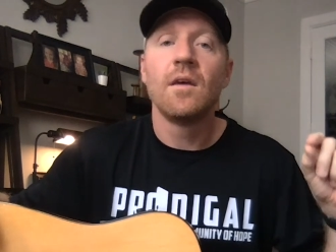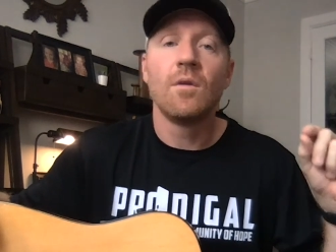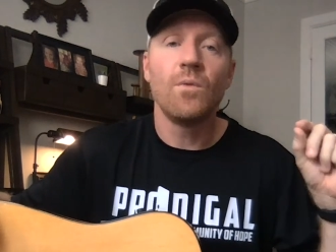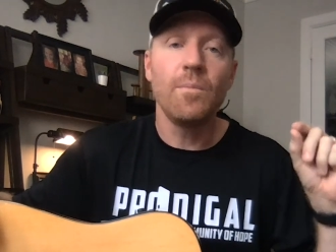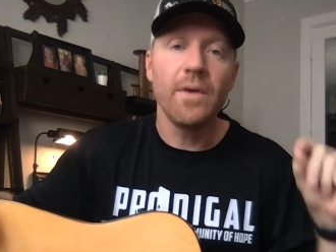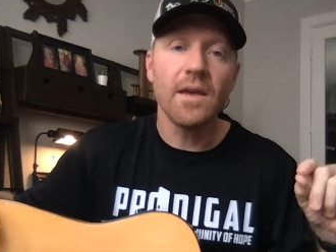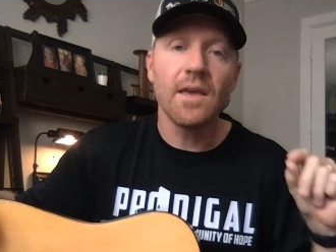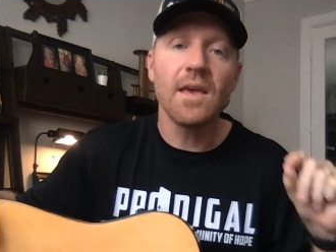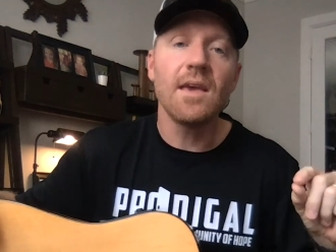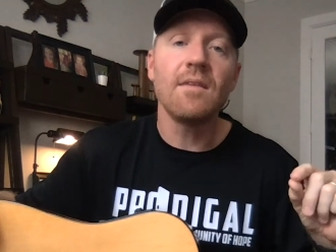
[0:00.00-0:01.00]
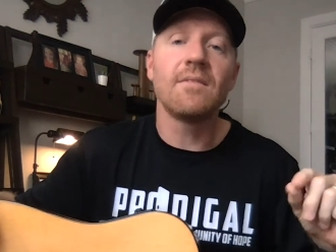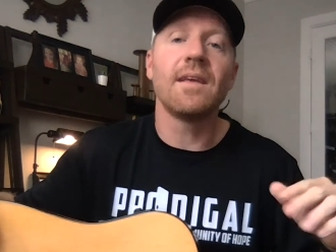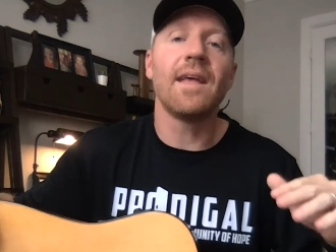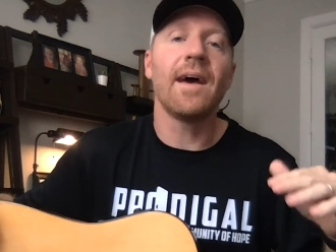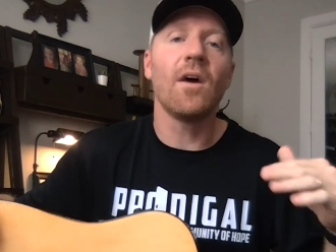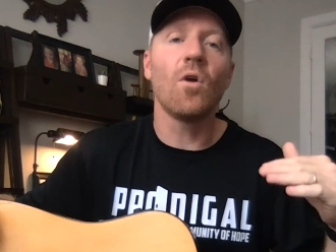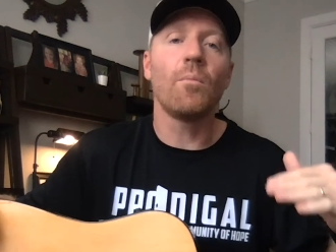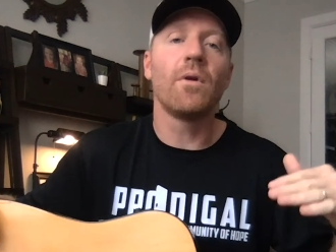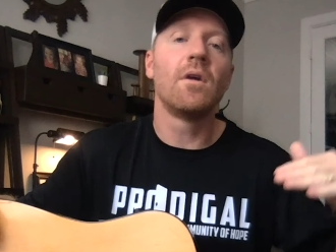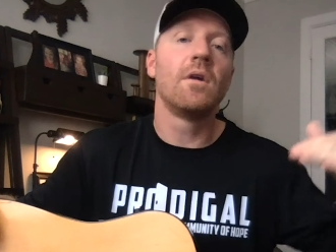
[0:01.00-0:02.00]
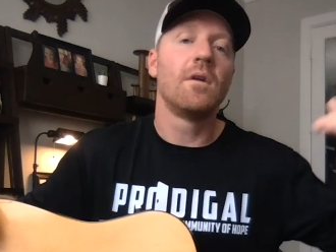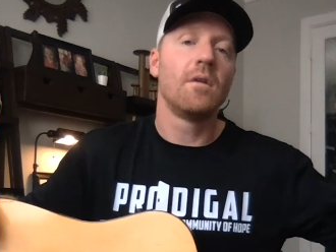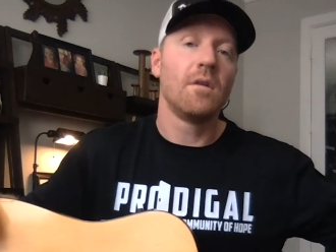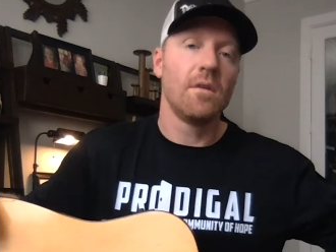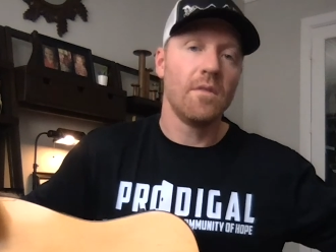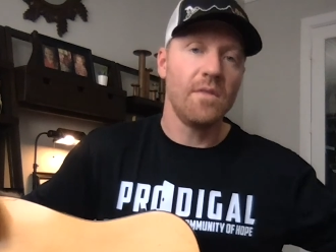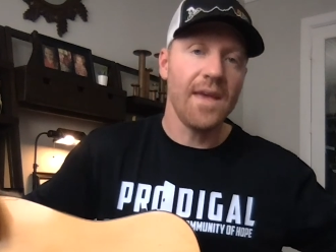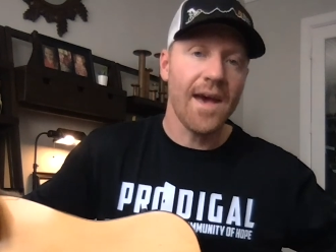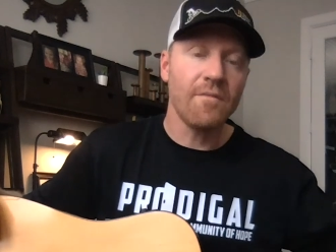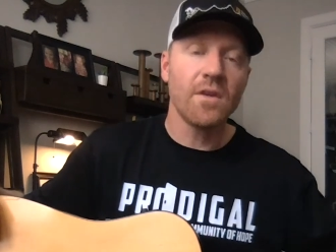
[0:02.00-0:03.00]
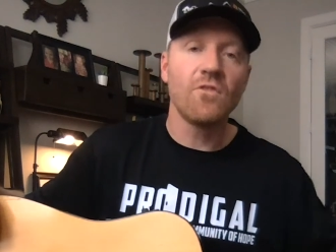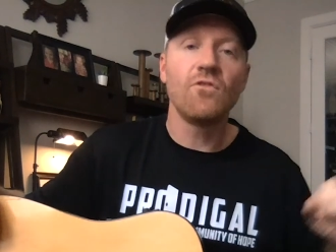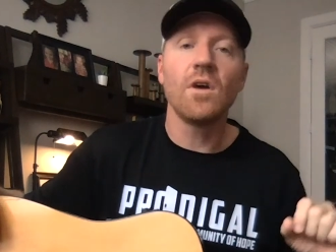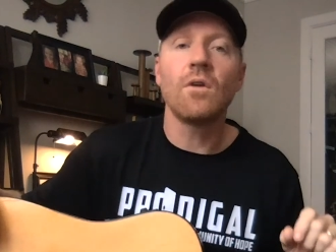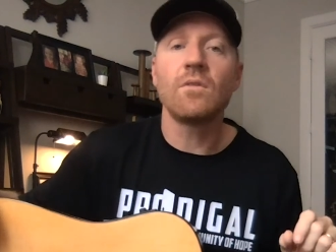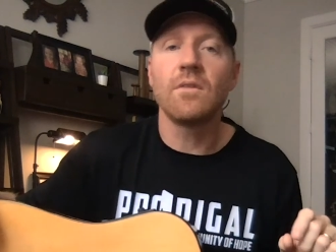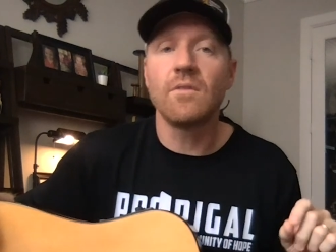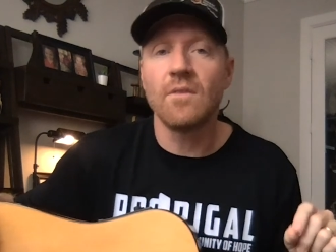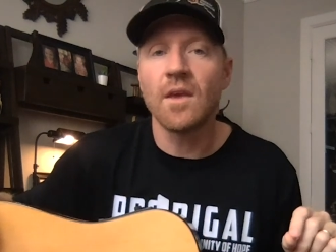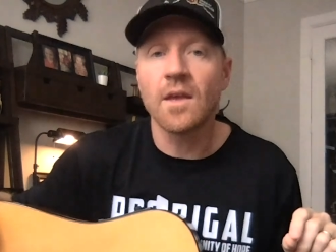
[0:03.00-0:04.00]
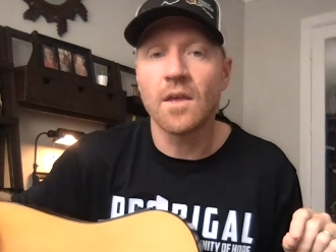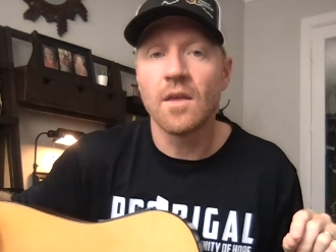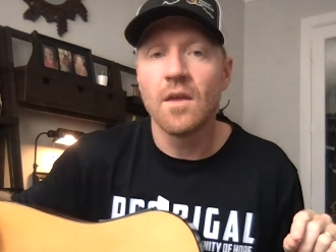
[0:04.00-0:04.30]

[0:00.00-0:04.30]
We pick keys that help the average Joe to sing.